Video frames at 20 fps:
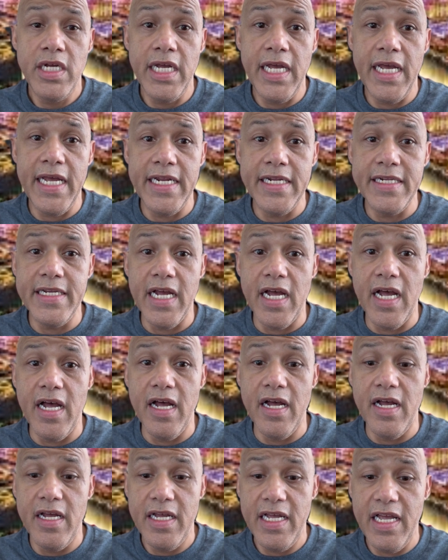And
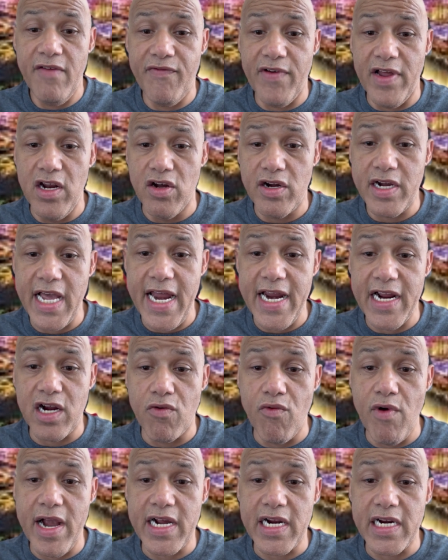if I look at it
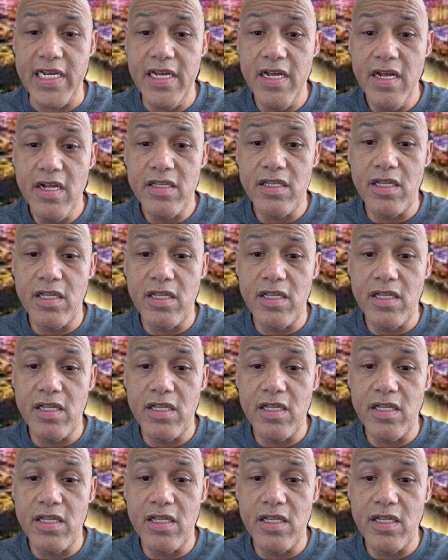correctly,